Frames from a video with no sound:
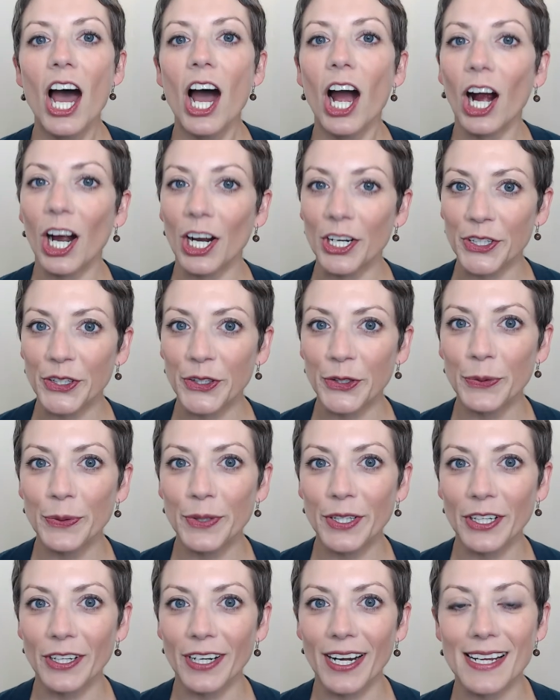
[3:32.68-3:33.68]
Are you
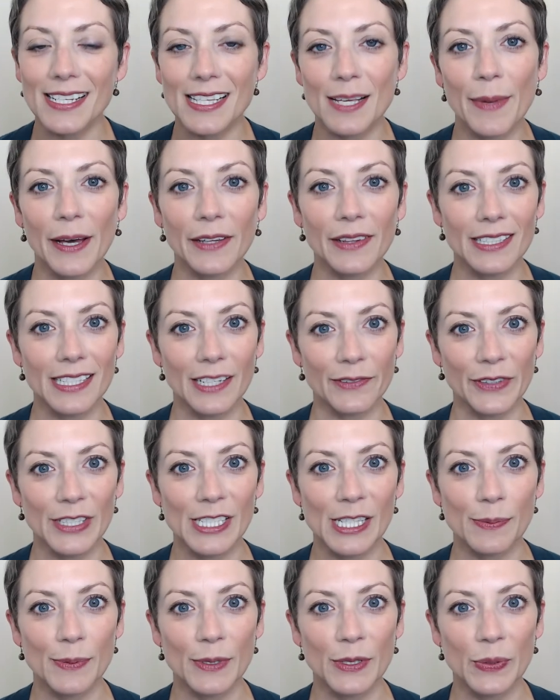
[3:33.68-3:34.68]
curious about the
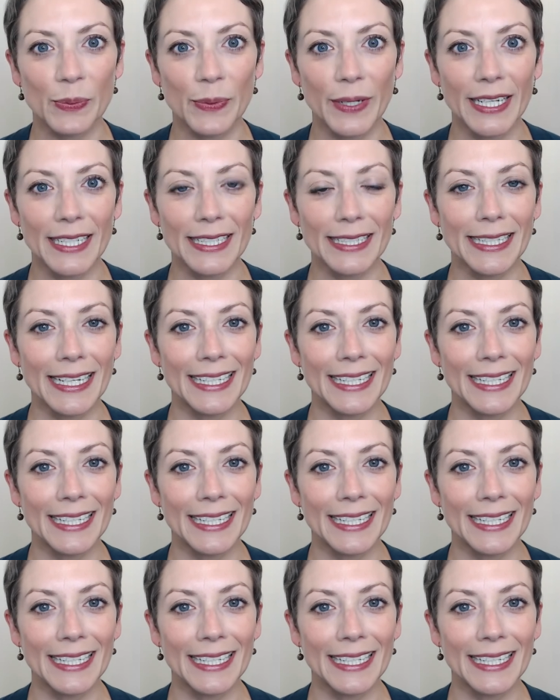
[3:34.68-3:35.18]
difference between